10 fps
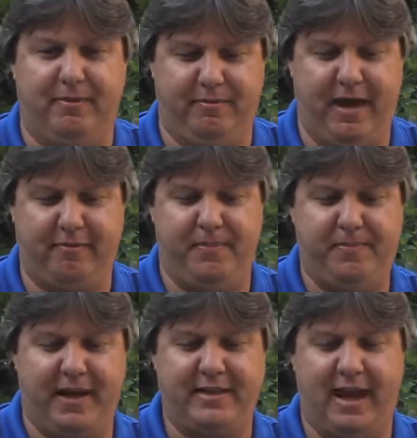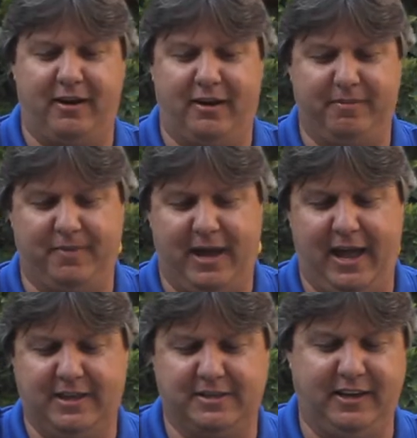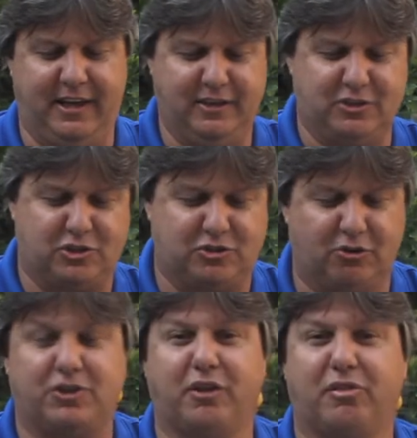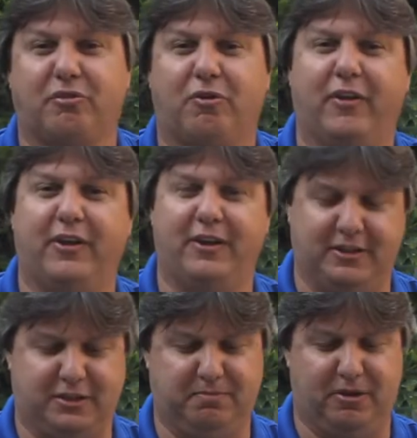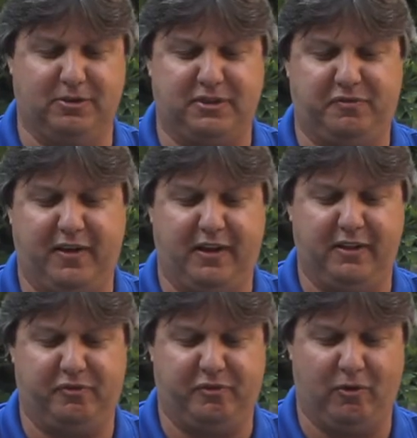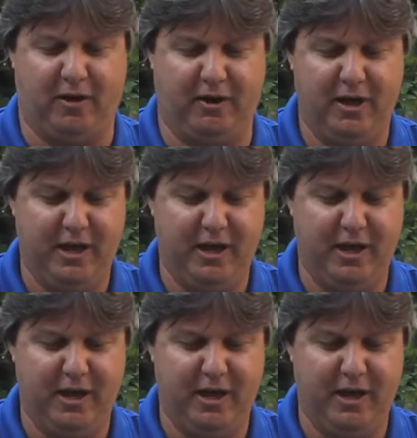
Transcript: having me bend down on my hands and knees, searching through all the nuts and bolts that fell on the floor